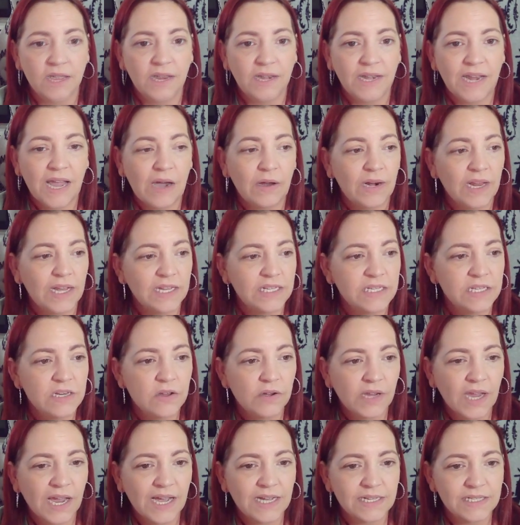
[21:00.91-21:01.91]
Now, let's
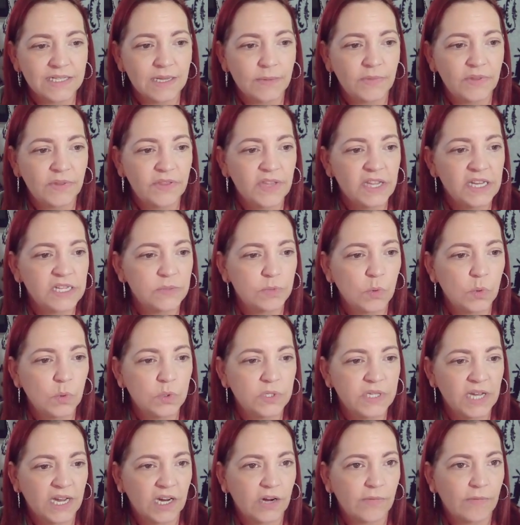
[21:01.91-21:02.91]
look at some of these wall
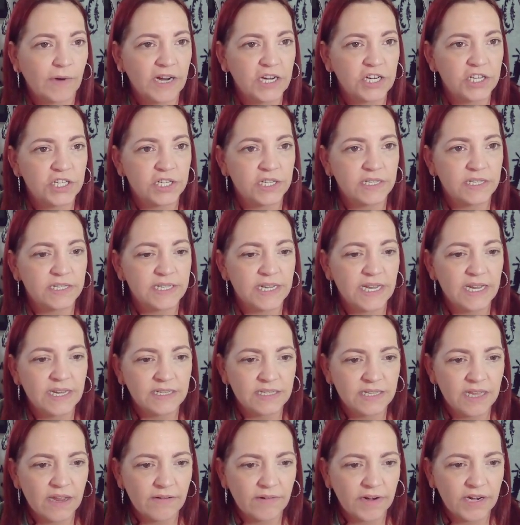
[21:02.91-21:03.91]
decorations. Is
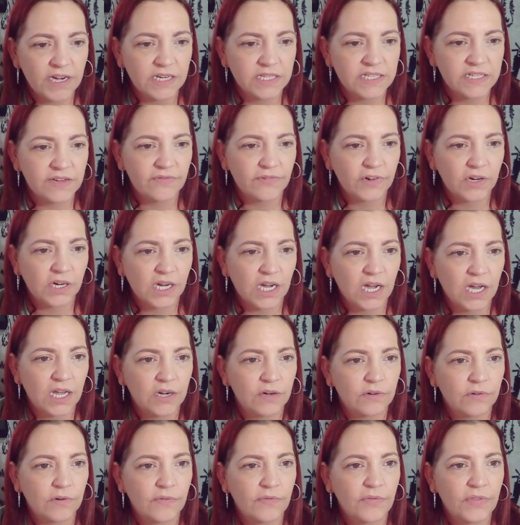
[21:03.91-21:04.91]
there a different
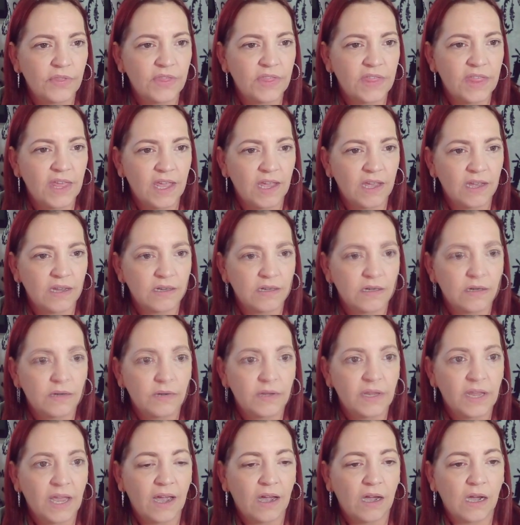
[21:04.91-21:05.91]
colour of this?
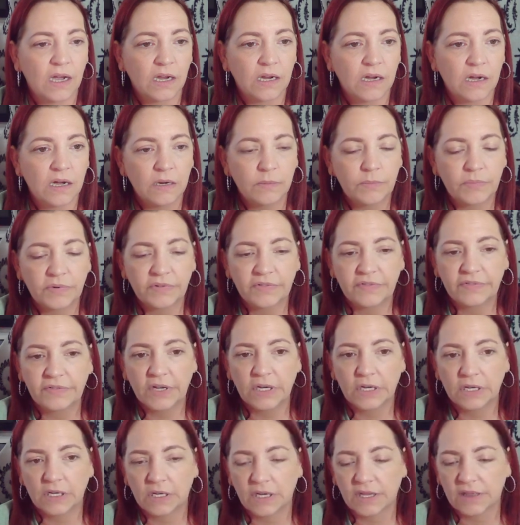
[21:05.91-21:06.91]
Yeah,
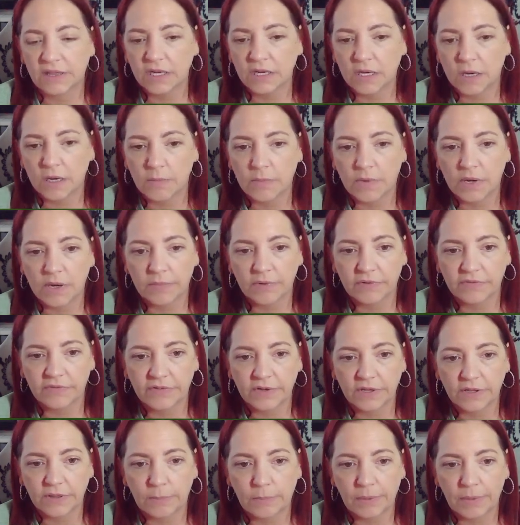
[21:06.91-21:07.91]
I think I might
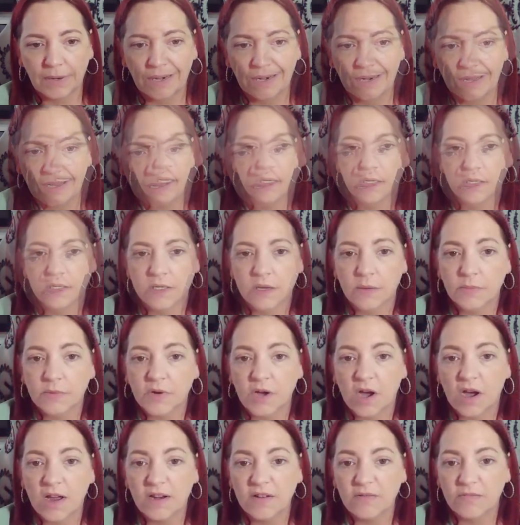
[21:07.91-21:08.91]
prefer the black. I'm
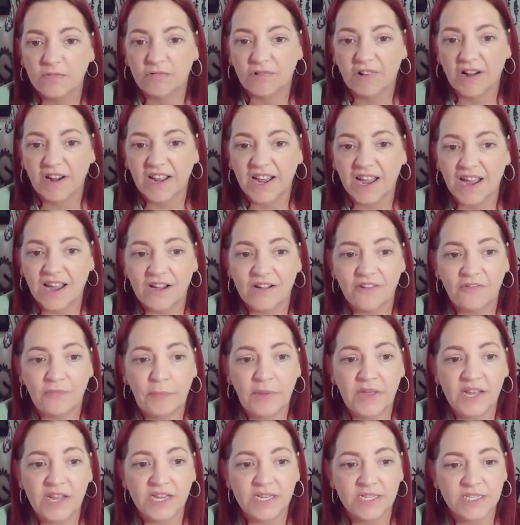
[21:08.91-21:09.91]
kind of running out of
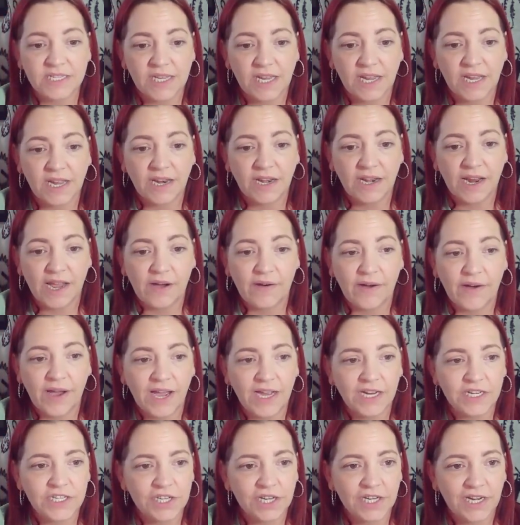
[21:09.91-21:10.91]
bits here now,
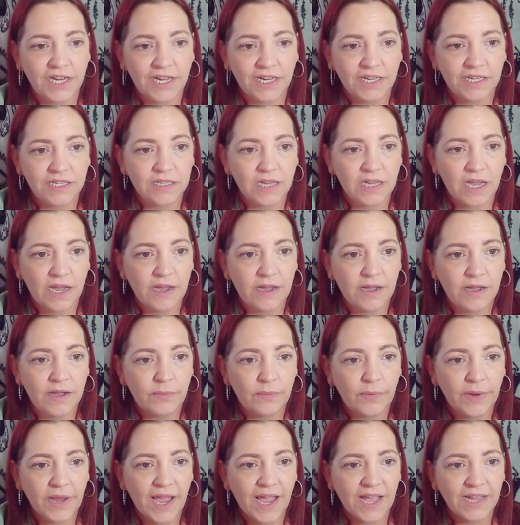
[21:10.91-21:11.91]
actually.
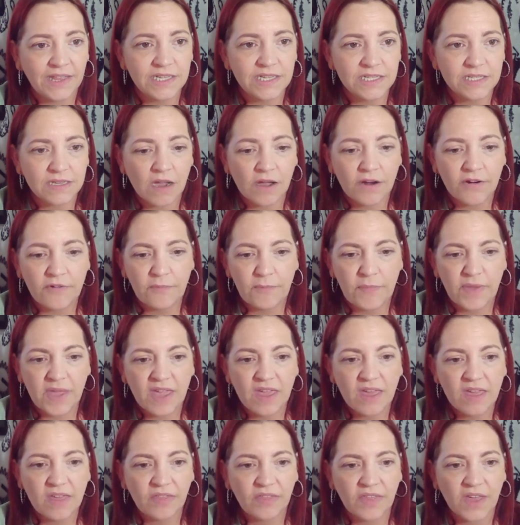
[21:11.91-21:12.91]
We had this kind of
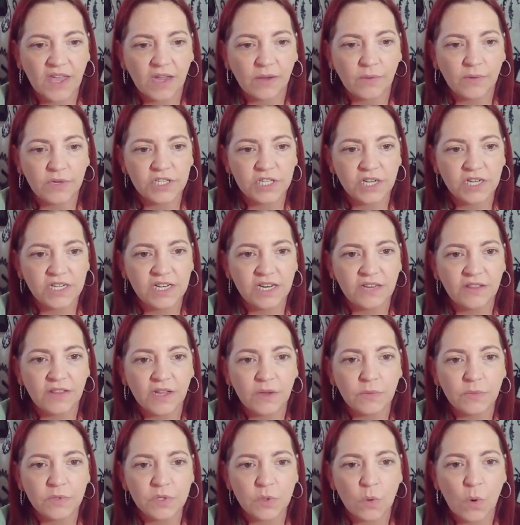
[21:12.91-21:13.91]
beer thing, which I did think
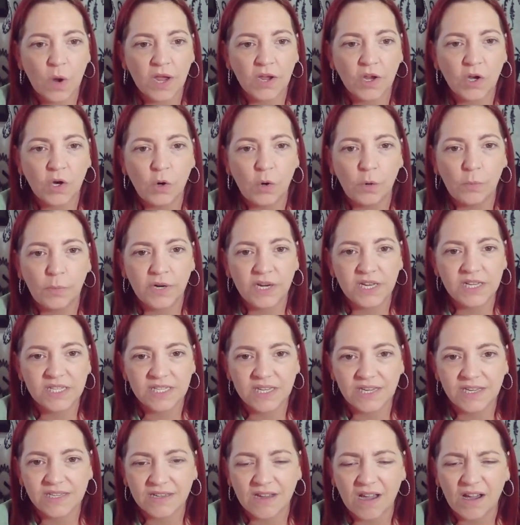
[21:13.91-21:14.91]
was quite cool, but
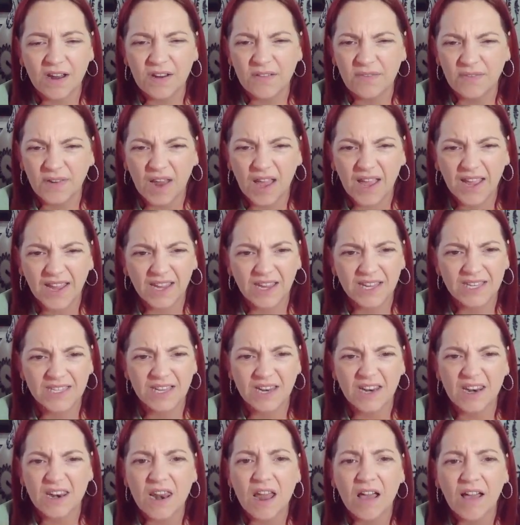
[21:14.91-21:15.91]
it's kind of like, it's a
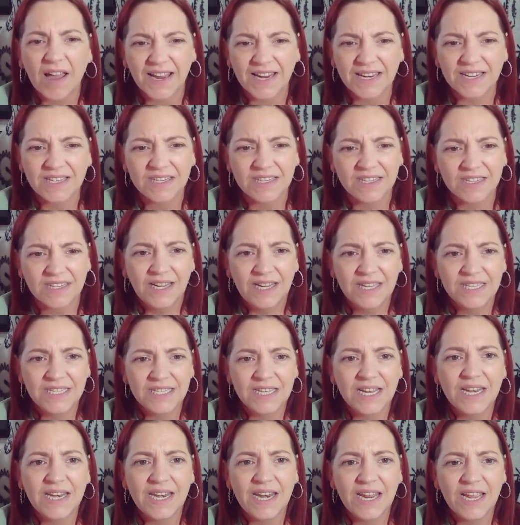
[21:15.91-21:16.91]
light. It's
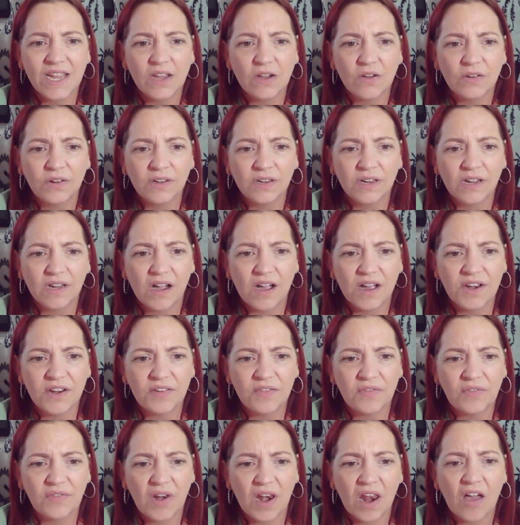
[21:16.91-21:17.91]
a neon kind
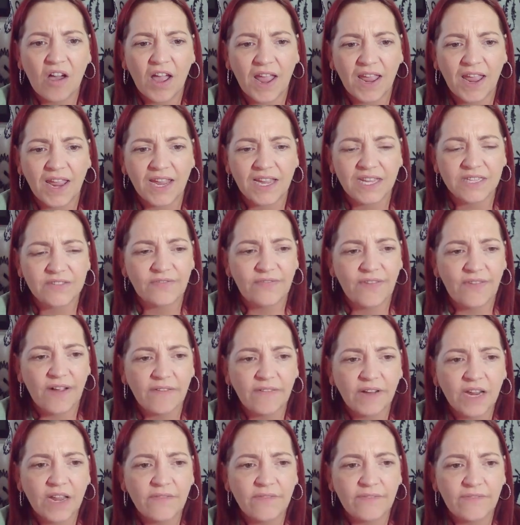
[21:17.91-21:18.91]
of light. It's
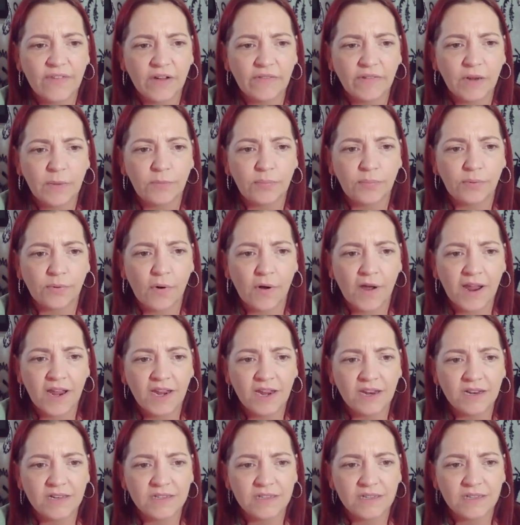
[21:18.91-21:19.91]
very, very
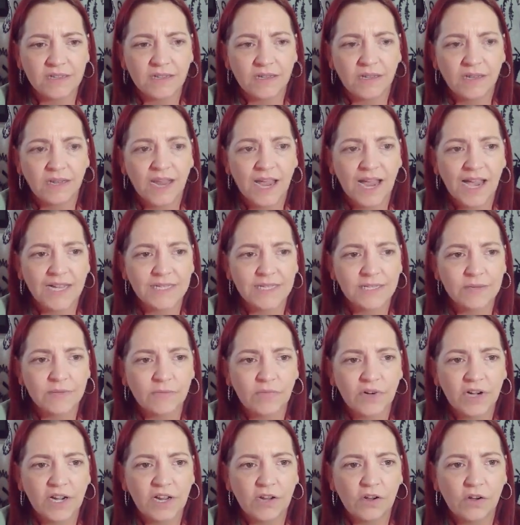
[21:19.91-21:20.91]
bright. It hasn't
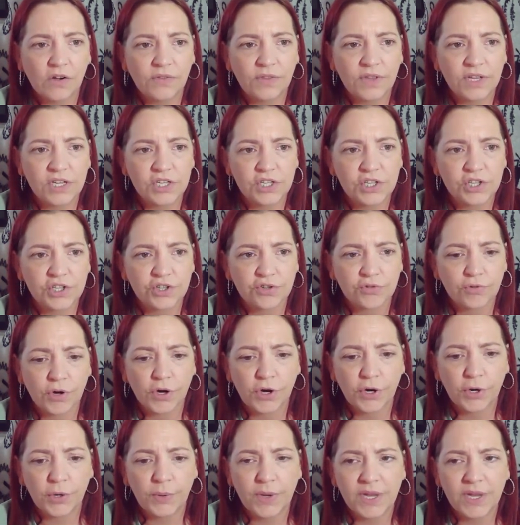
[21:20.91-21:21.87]
really got this true...